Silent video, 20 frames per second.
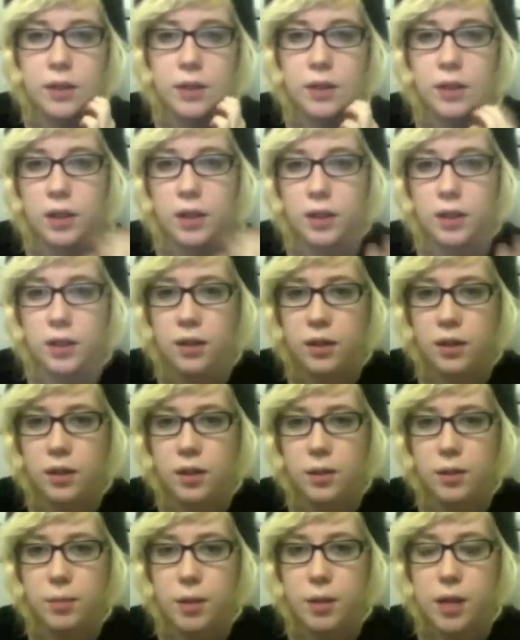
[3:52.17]
like
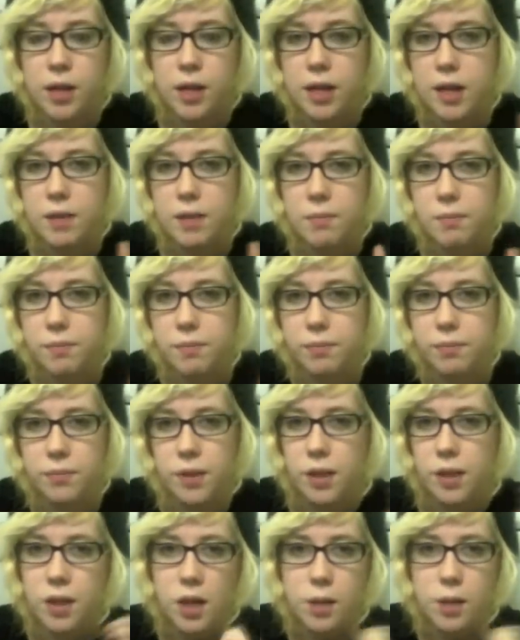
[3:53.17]
in my
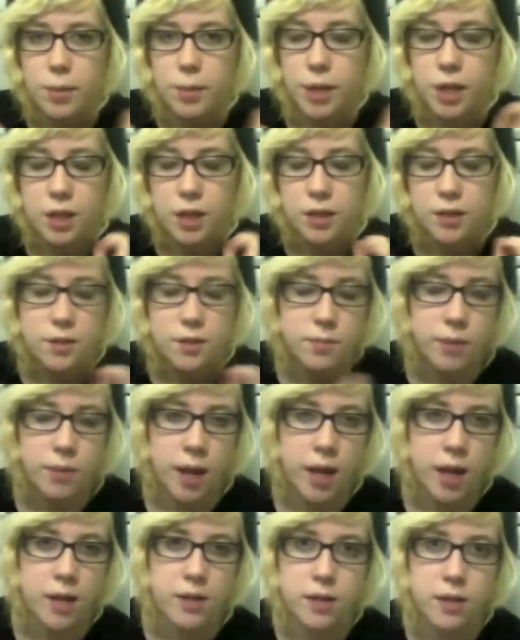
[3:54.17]
Cut the Arse
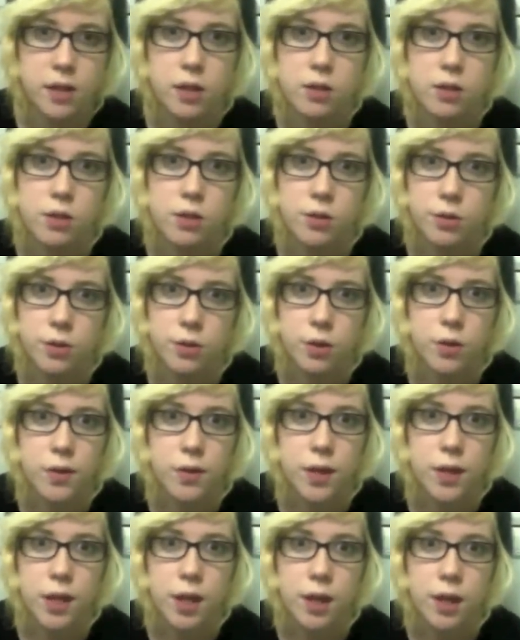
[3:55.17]
hairstyle tutorial
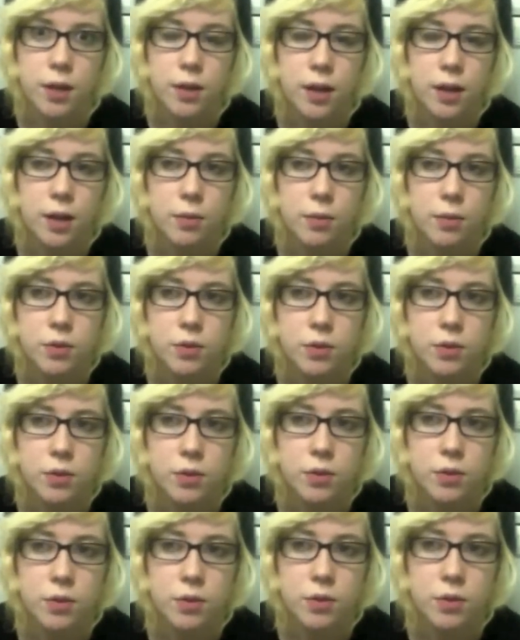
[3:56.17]
video, that was
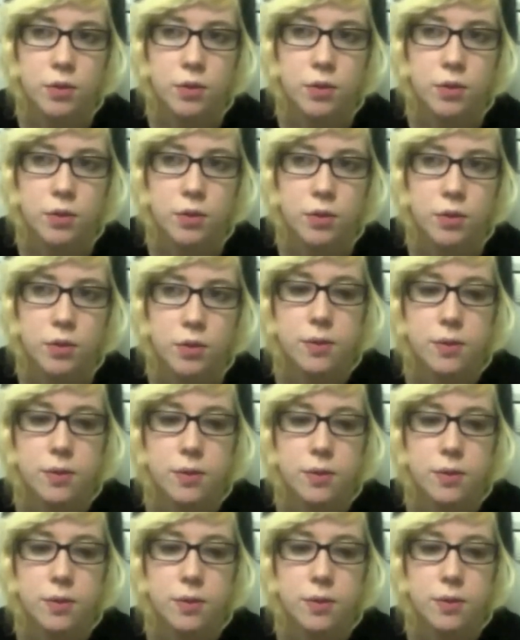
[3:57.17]
just me
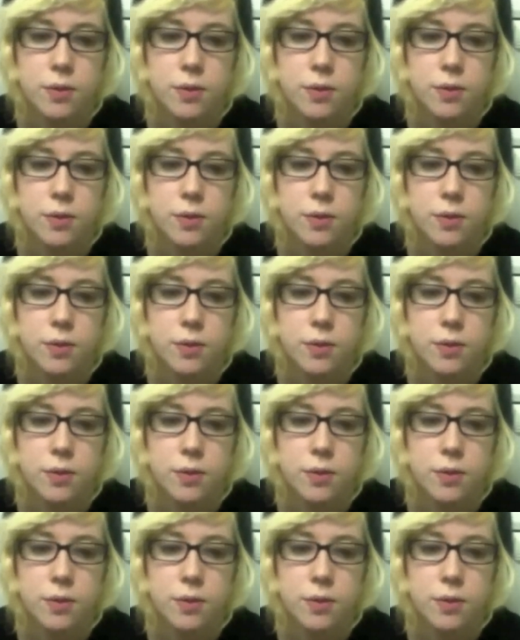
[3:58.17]
sort of